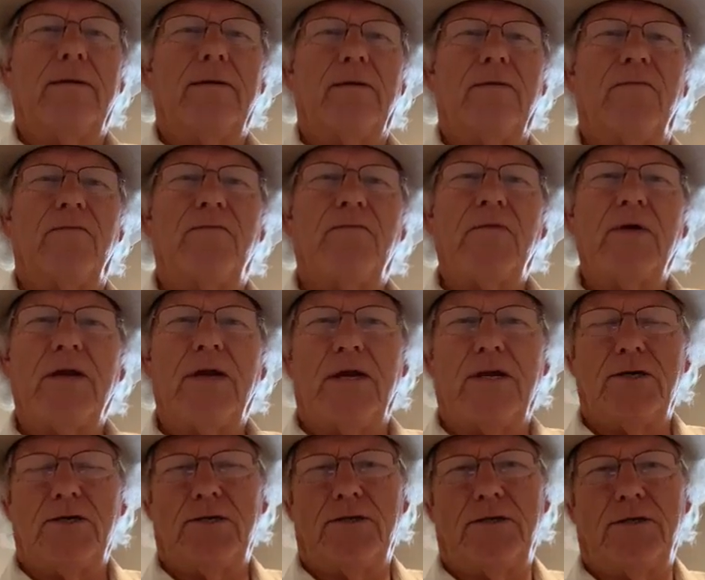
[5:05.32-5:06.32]
to
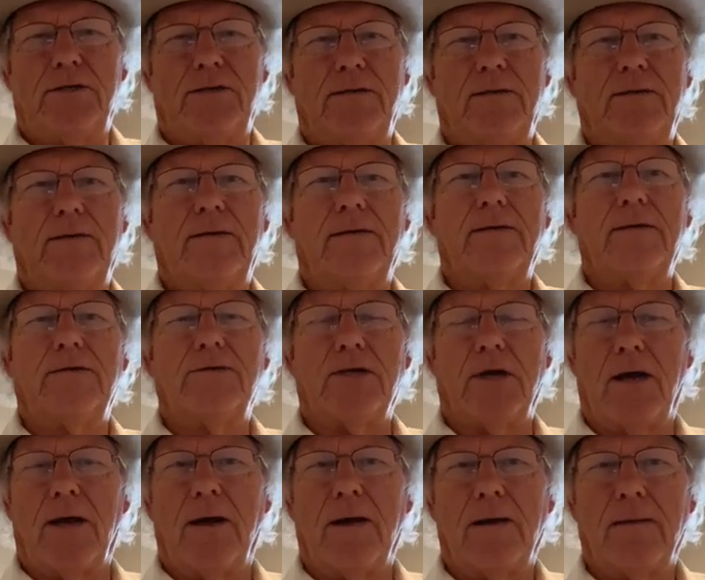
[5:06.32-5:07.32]
finish the
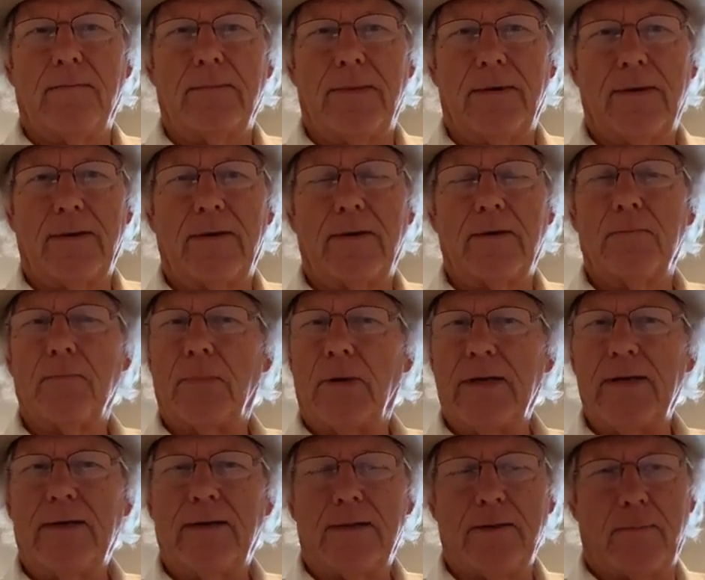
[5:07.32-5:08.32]
job,
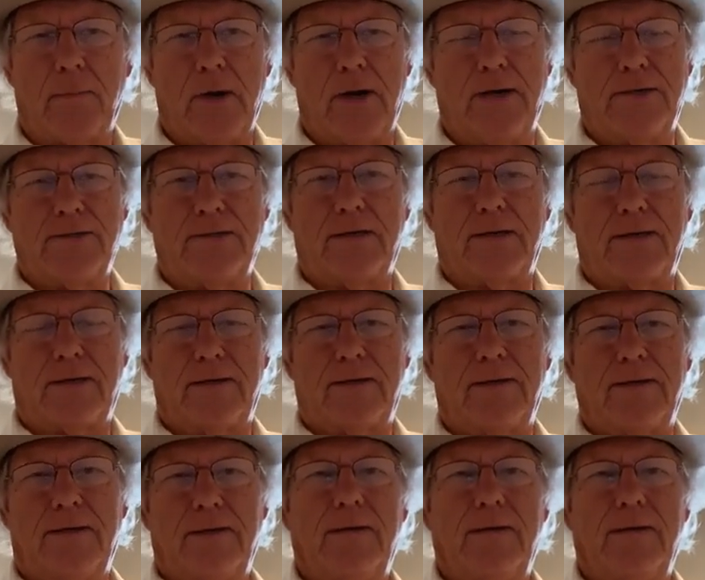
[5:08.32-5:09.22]
complete the project,